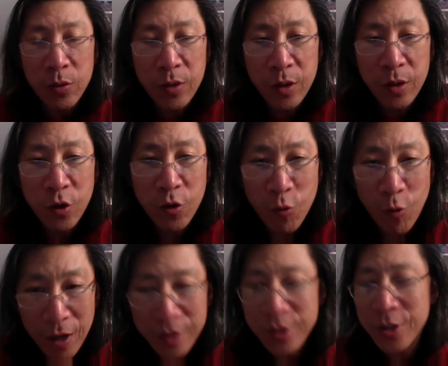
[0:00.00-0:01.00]
the
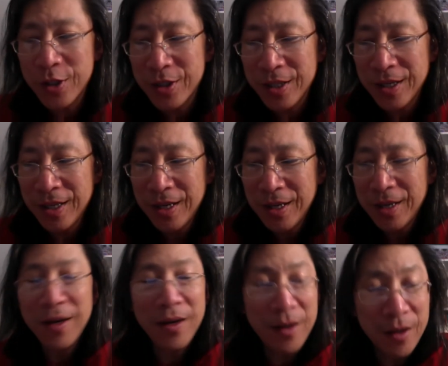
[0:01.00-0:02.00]
crust
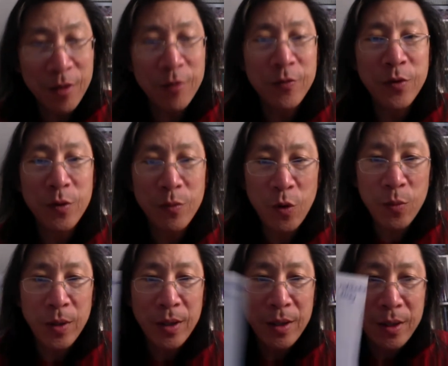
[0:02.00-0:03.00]
of
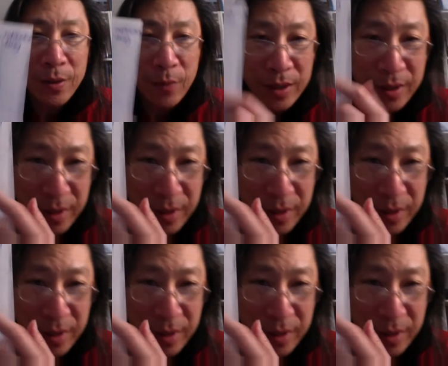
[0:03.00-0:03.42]
Europa, right?